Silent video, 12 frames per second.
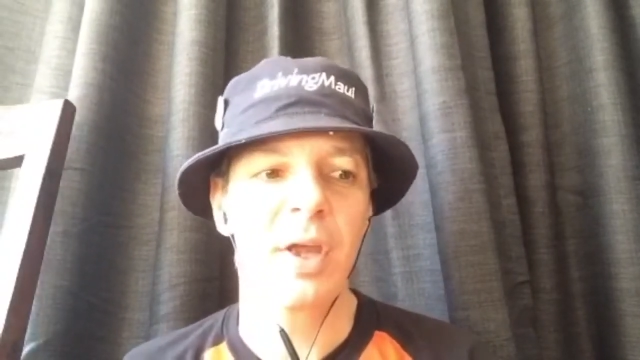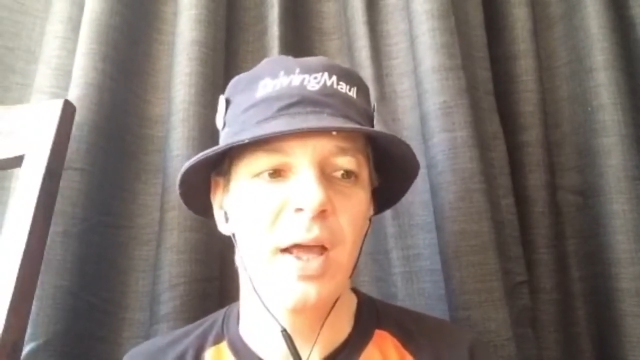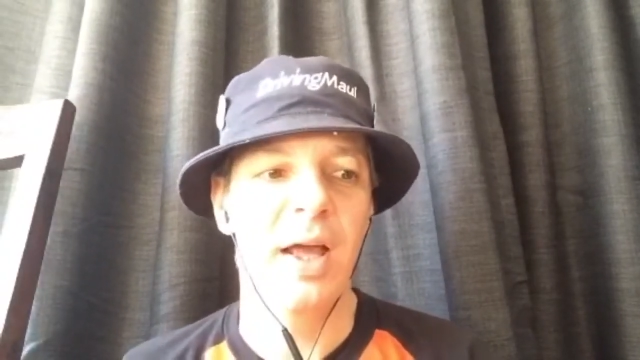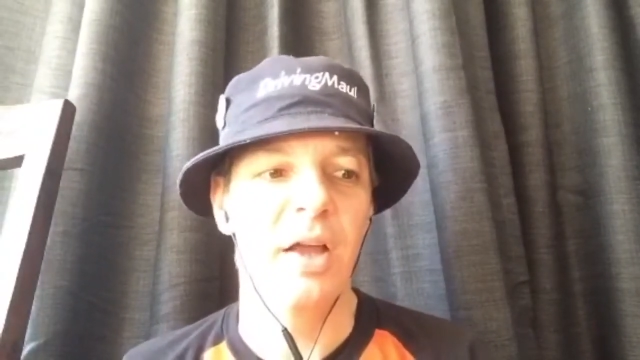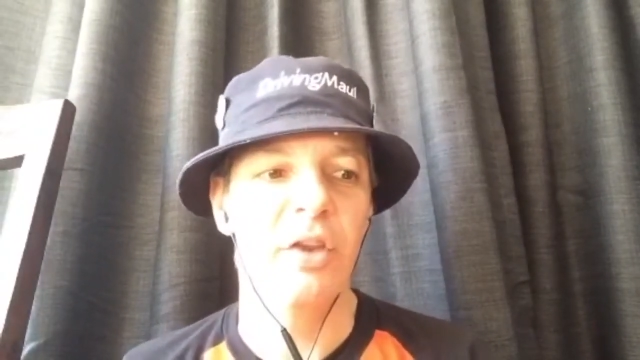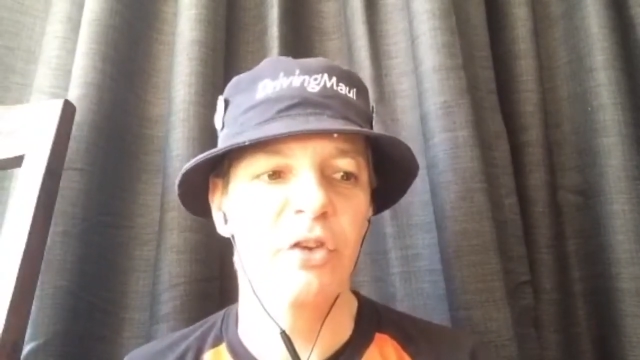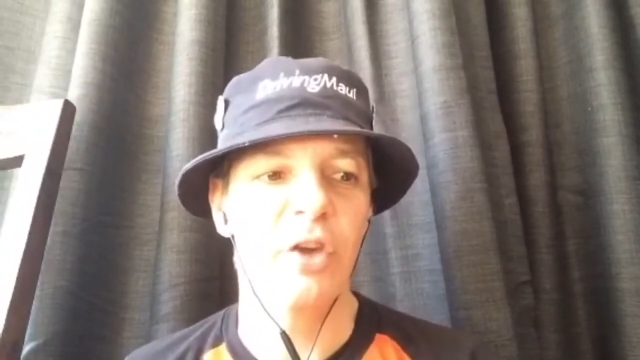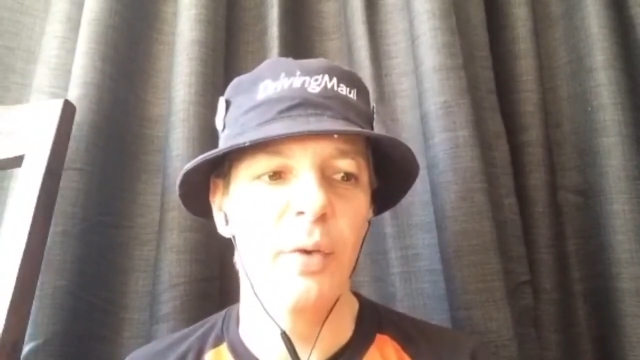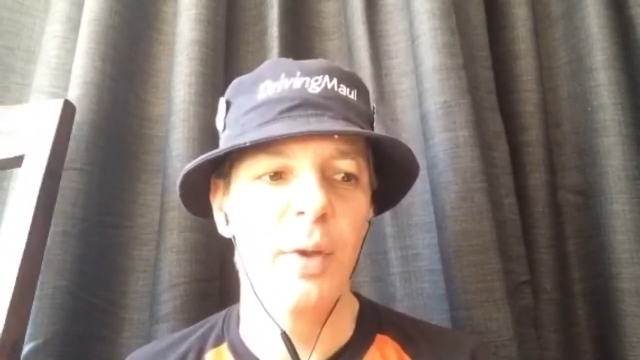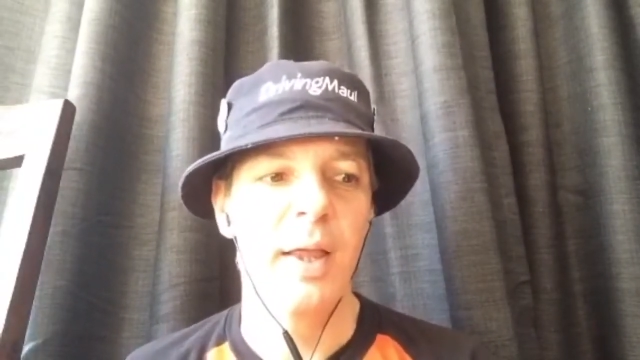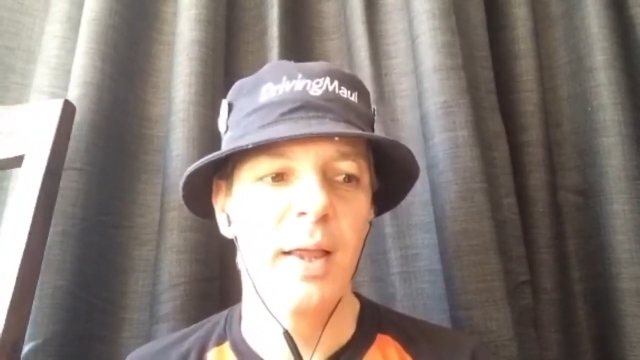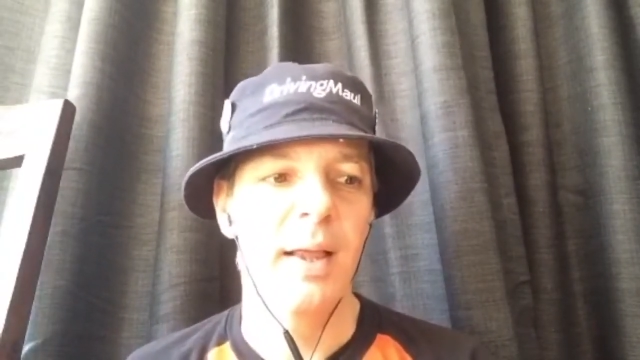Uh, so,
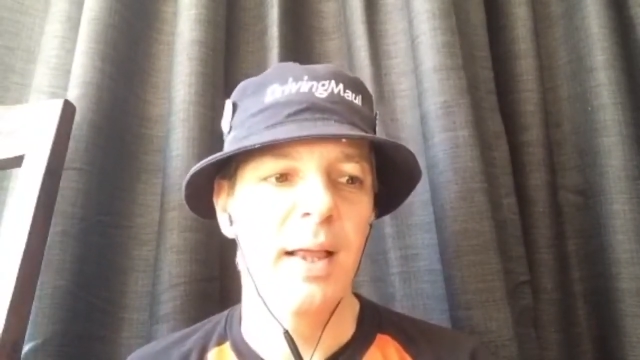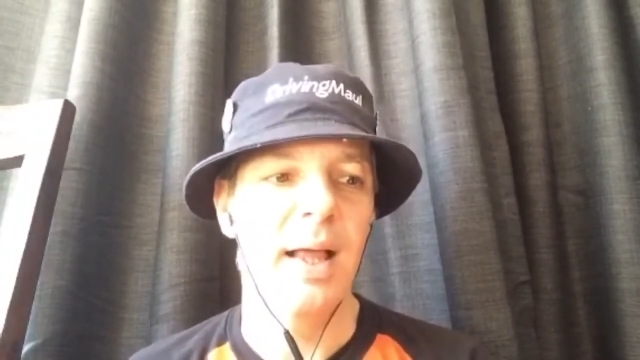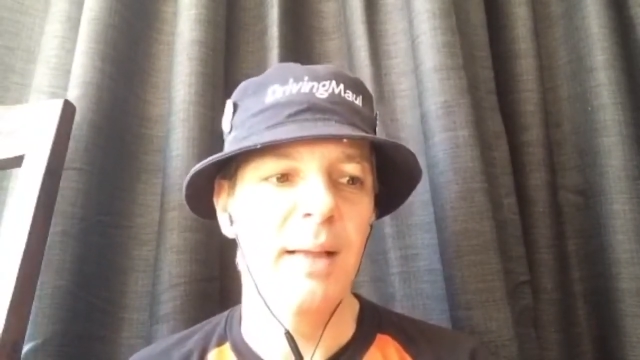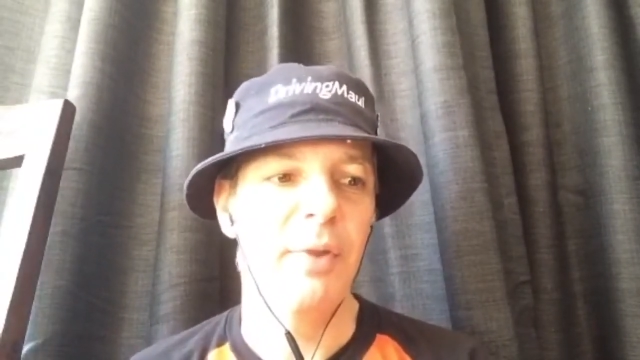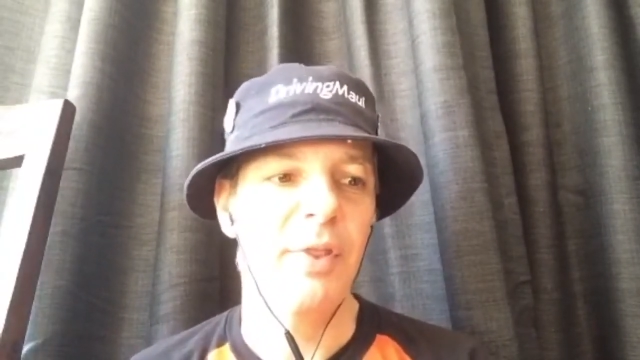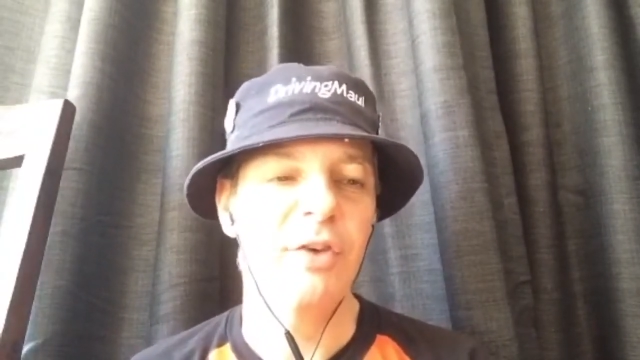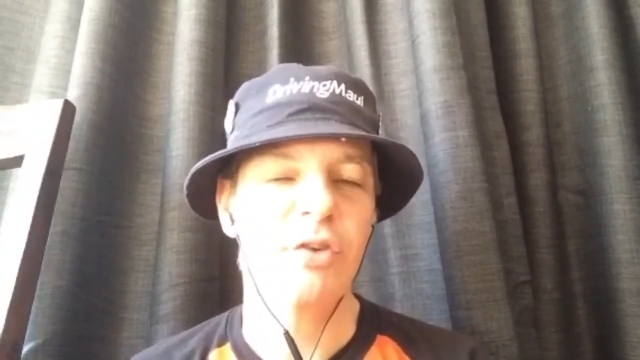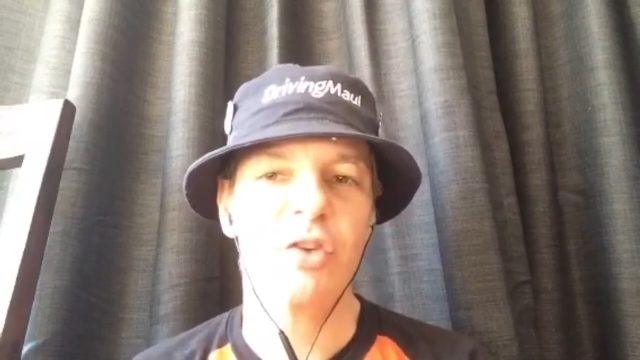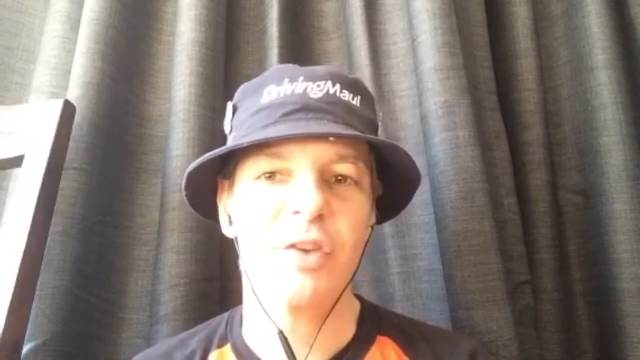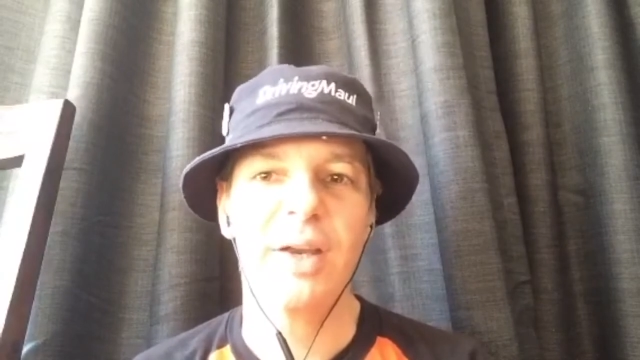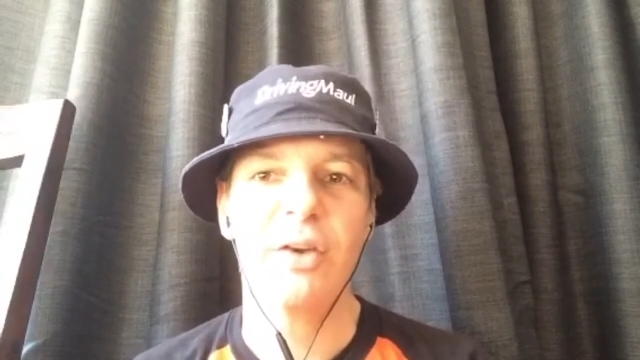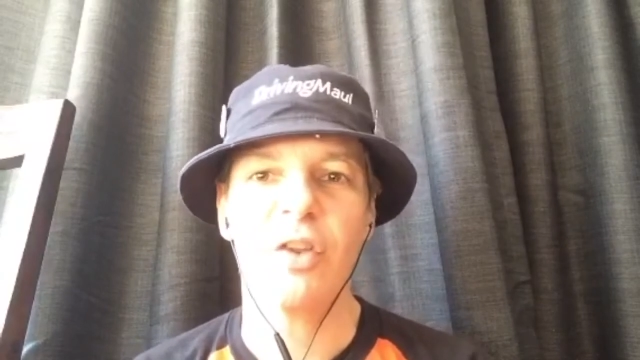uh, but the
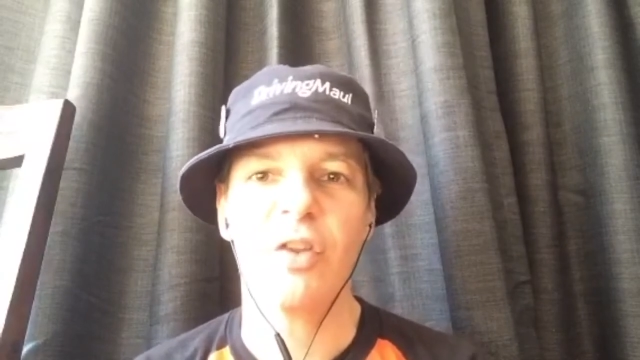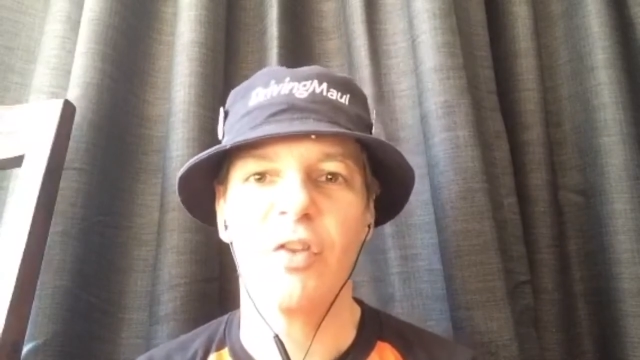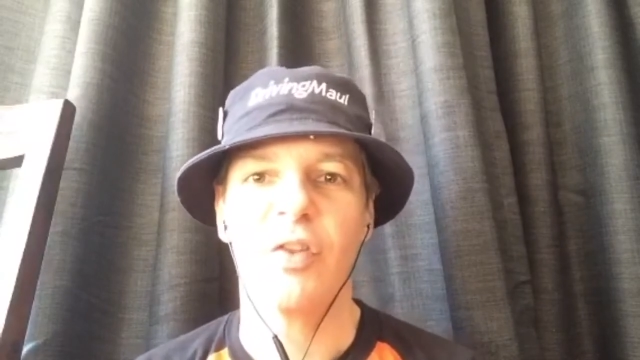interesting thing is